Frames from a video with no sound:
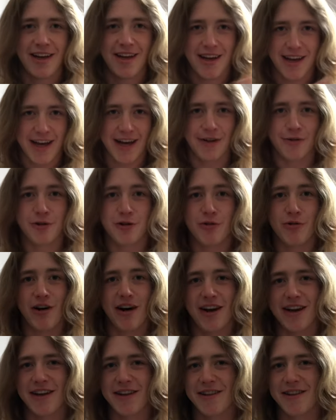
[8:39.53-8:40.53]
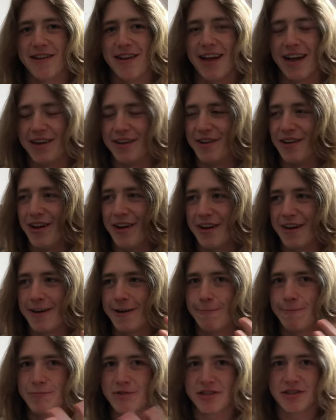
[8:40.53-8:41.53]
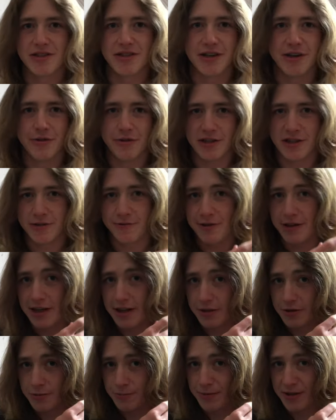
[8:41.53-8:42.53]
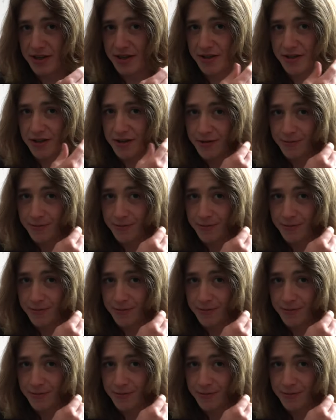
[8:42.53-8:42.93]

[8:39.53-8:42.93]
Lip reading: how quiet and like slow this video's been.